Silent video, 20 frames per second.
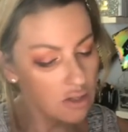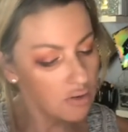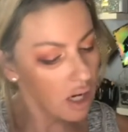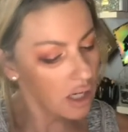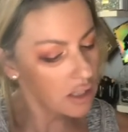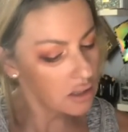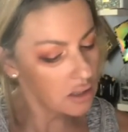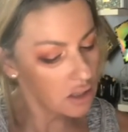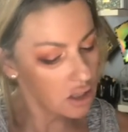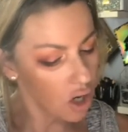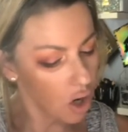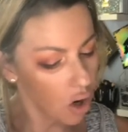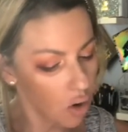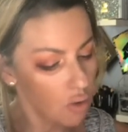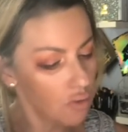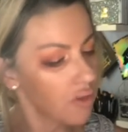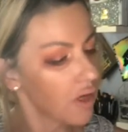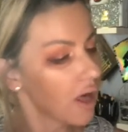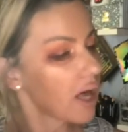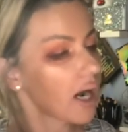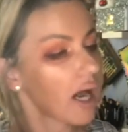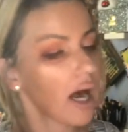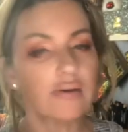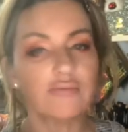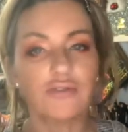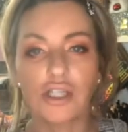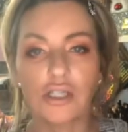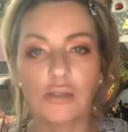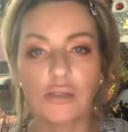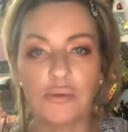you guys know that
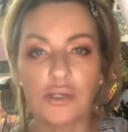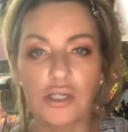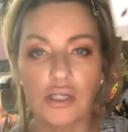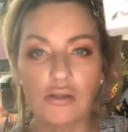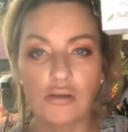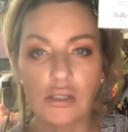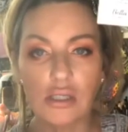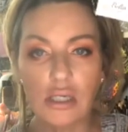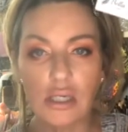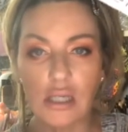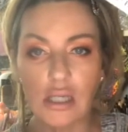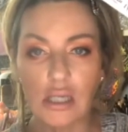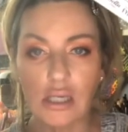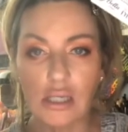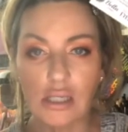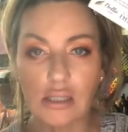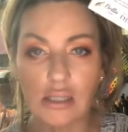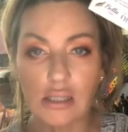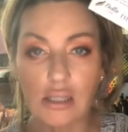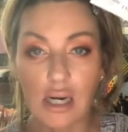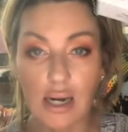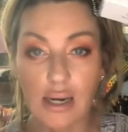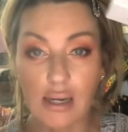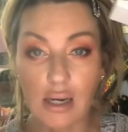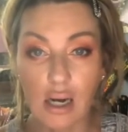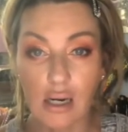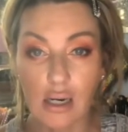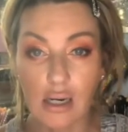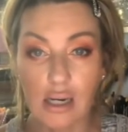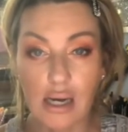I've just been using these that I
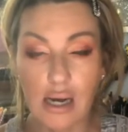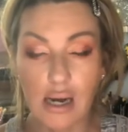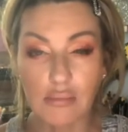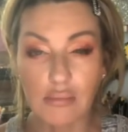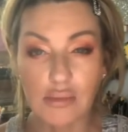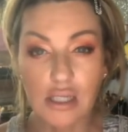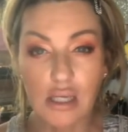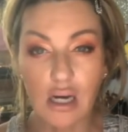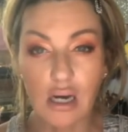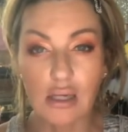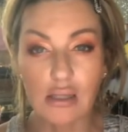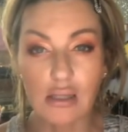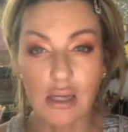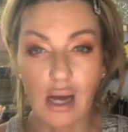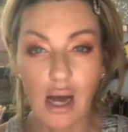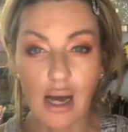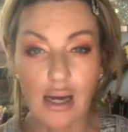got on Amazon.